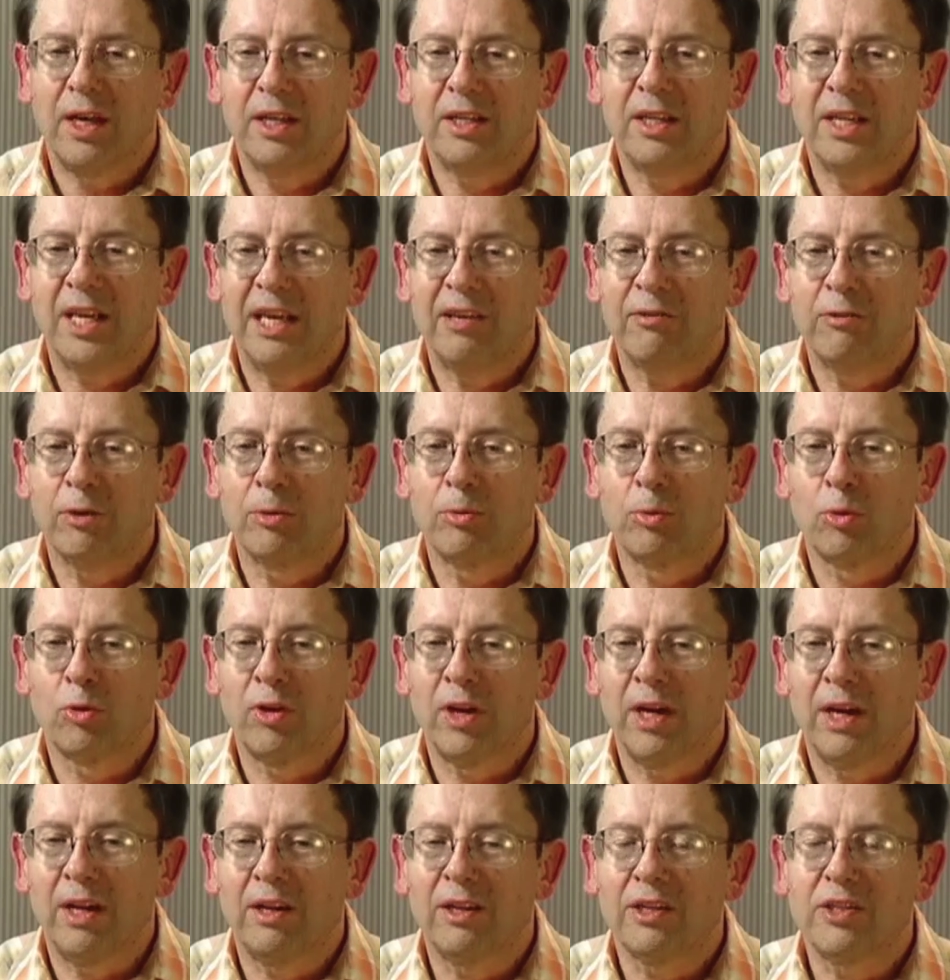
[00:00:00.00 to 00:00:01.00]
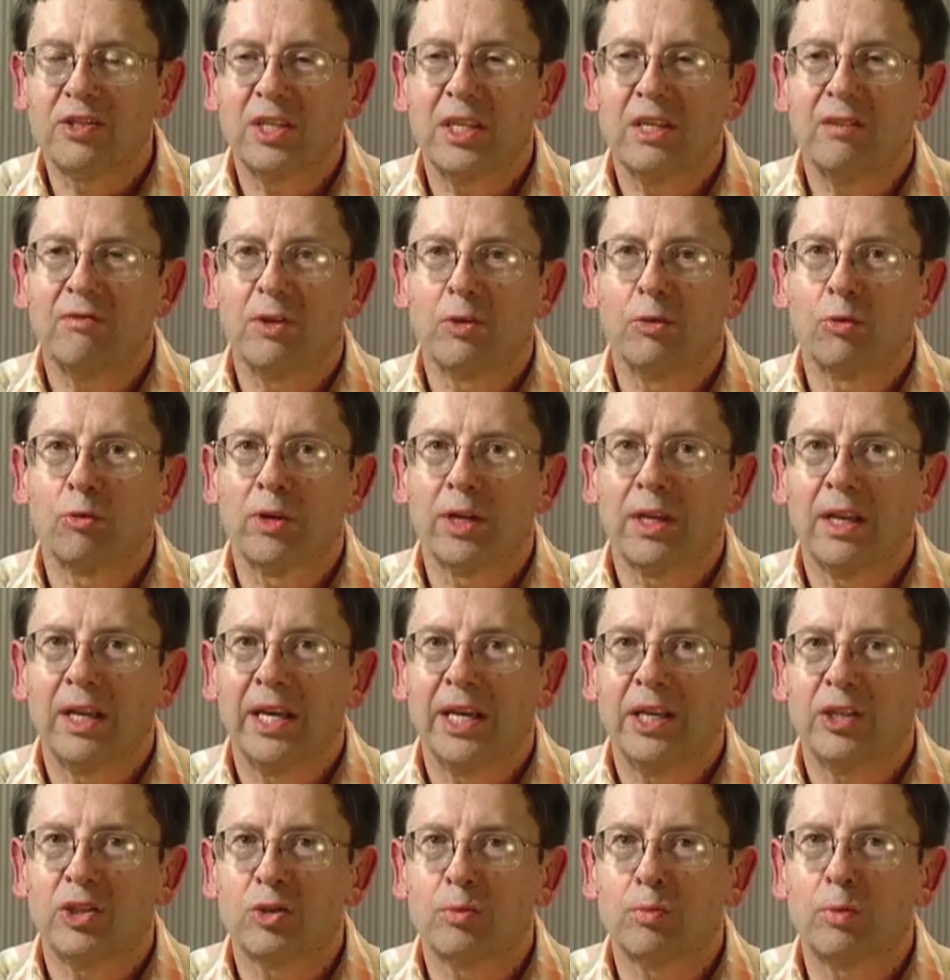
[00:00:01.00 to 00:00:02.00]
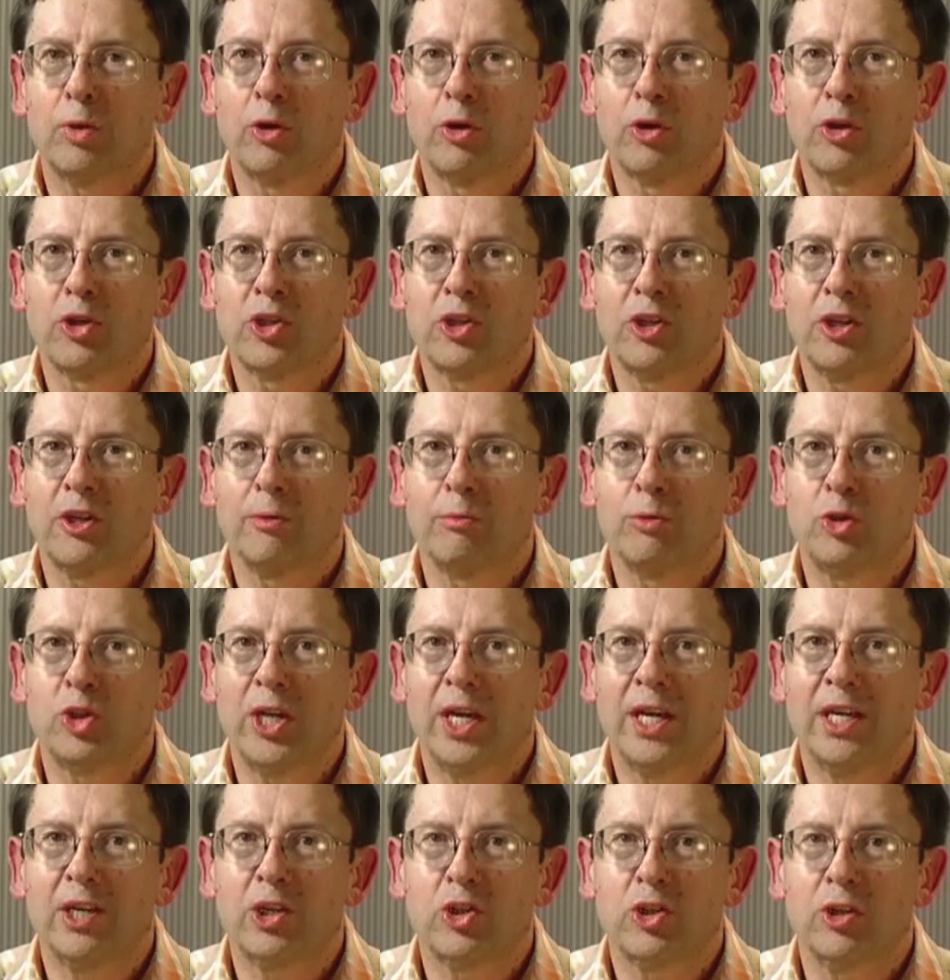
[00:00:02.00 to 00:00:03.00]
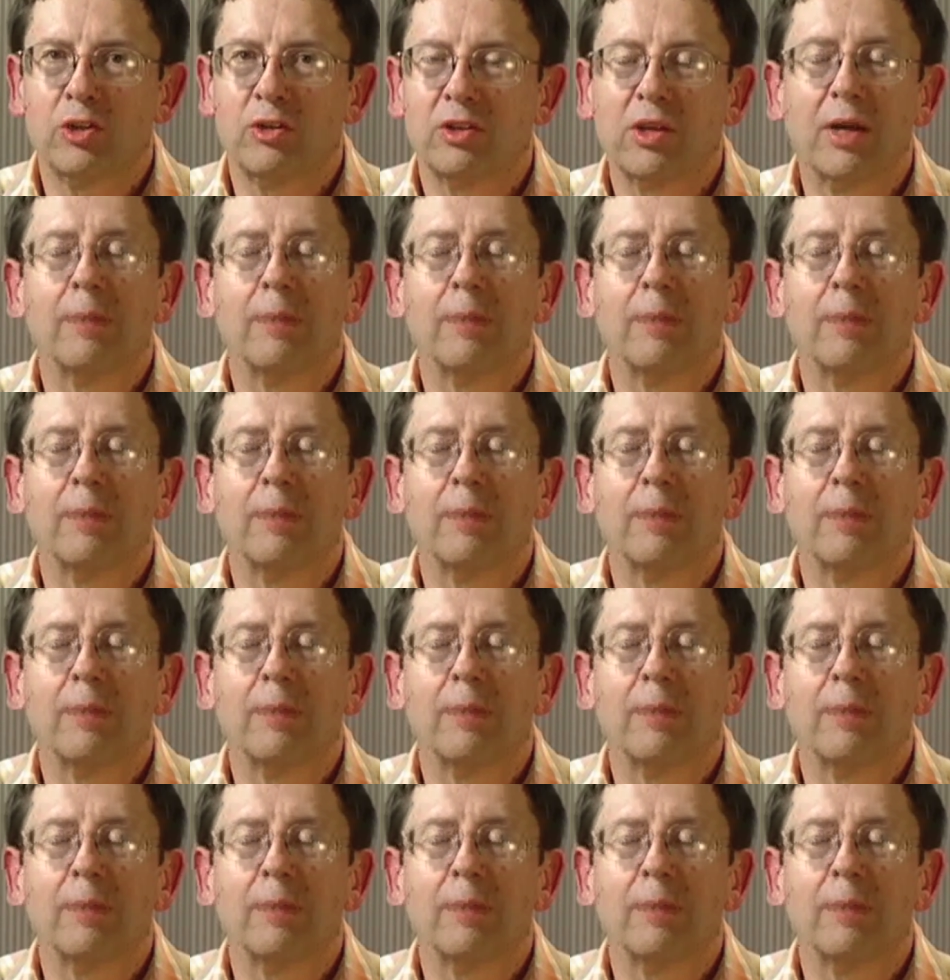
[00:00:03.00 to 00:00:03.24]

David Morales even relates personal objection.